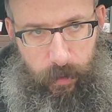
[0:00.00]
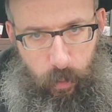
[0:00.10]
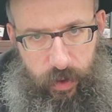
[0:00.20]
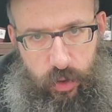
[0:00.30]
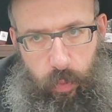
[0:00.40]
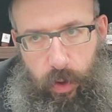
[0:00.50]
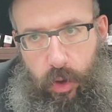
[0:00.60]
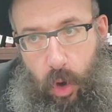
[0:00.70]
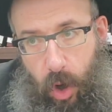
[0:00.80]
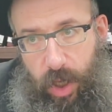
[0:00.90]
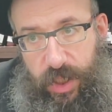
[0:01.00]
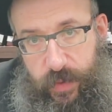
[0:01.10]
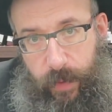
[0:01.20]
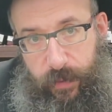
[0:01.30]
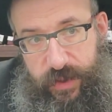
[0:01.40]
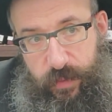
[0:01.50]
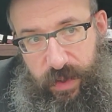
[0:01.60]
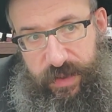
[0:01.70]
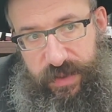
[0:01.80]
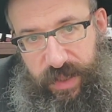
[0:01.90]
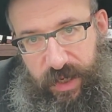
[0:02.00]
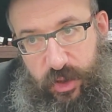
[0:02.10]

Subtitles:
which will cause, when a person realizes that,